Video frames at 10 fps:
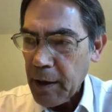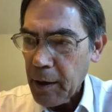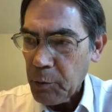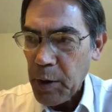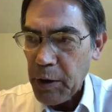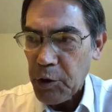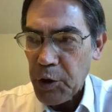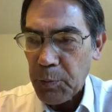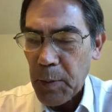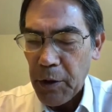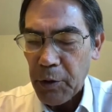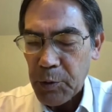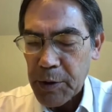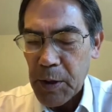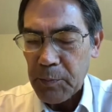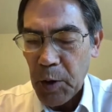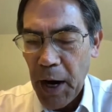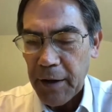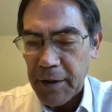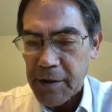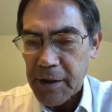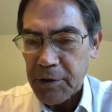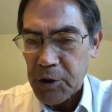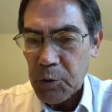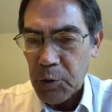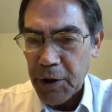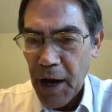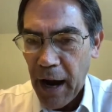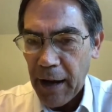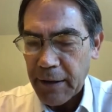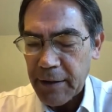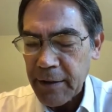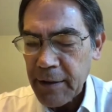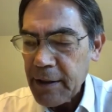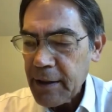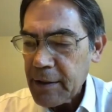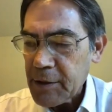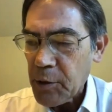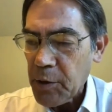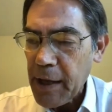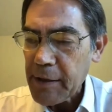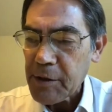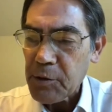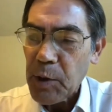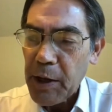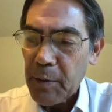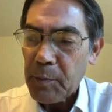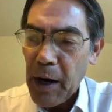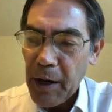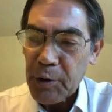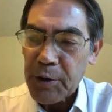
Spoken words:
whether your mother was a practicing Jew or not. So that's the way the modern